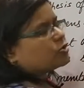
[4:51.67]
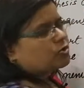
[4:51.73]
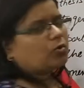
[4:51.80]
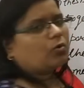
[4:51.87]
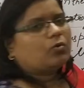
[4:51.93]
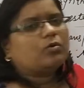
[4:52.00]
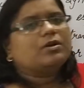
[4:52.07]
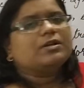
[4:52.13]

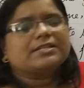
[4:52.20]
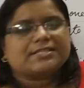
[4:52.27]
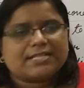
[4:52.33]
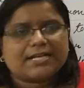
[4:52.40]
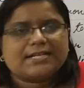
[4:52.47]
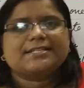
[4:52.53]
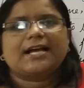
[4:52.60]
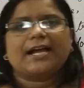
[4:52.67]
so
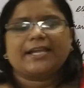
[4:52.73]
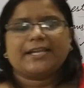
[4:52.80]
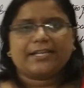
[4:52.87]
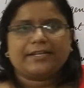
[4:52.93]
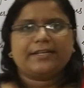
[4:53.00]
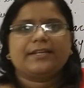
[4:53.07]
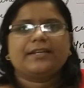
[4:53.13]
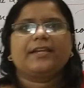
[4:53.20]
such
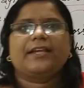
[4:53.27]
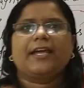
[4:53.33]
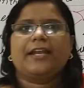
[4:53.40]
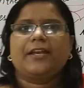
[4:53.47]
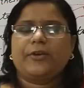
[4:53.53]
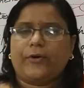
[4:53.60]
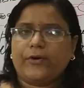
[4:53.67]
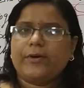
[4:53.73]
ion
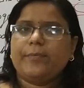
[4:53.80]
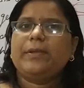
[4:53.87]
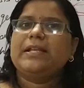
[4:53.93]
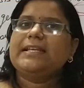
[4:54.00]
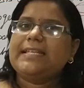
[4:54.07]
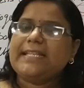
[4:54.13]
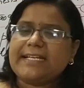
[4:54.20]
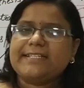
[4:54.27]
cannot be
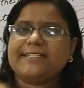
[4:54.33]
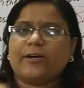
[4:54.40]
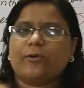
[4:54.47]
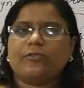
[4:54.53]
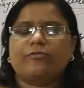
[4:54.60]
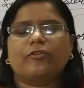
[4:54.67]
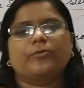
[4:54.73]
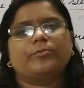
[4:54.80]
leaked
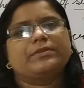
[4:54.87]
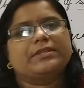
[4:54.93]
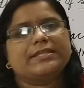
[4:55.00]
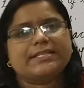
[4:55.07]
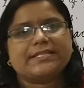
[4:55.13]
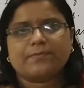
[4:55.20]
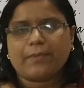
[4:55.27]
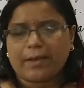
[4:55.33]
out
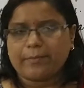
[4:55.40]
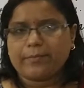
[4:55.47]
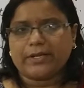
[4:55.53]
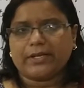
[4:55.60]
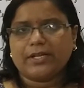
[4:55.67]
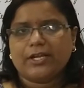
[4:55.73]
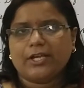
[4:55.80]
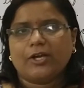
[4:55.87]
from this
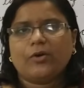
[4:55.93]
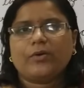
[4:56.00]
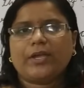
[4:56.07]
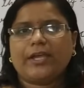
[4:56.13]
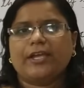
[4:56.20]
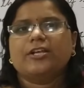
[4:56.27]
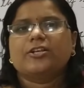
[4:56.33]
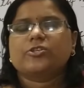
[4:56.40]
membrane.
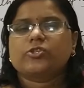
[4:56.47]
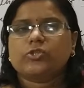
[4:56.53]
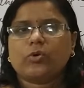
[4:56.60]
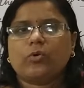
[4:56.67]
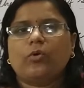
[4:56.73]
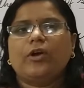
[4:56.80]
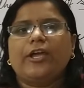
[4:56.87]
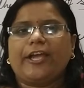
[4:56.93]
Okay,
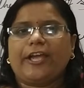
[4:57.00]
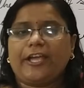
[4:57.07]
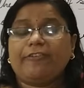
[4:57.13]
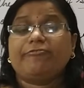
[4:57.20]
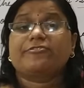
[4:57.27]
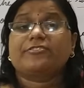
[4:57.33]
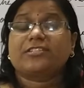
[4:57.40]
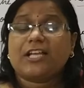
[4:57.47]
so
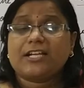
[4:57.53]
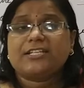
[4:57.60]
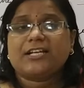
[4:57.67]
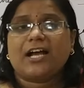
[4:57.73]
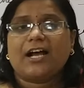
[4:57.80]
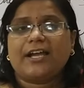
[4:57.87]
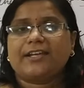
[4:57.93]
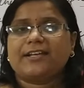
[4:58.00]
if such
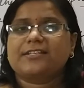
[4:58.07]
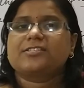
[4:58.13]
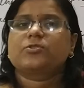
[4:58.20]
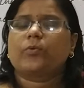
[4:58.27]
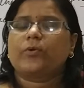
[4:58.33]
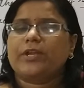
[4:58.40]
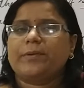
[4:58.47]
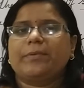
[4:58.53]

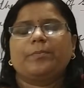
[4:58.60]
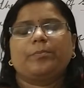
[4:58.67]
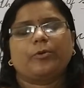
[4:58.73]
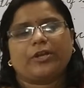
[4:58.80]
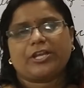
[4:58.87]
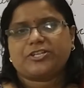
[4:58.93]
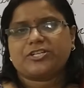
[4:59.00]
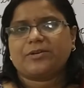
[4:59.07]
ions, sodium and
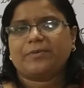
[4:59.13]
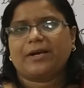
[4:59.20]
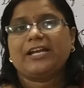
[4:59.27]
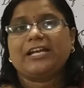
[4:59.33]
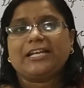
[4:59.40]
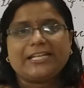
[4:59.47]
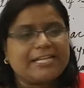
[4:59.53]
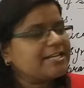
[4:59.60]
potassium
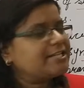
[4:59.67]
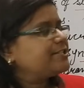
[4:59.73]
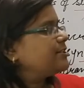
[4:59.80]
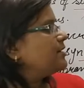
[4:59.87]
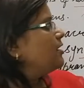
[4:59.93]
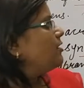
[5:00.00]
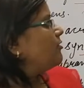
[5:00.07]
ion, leaked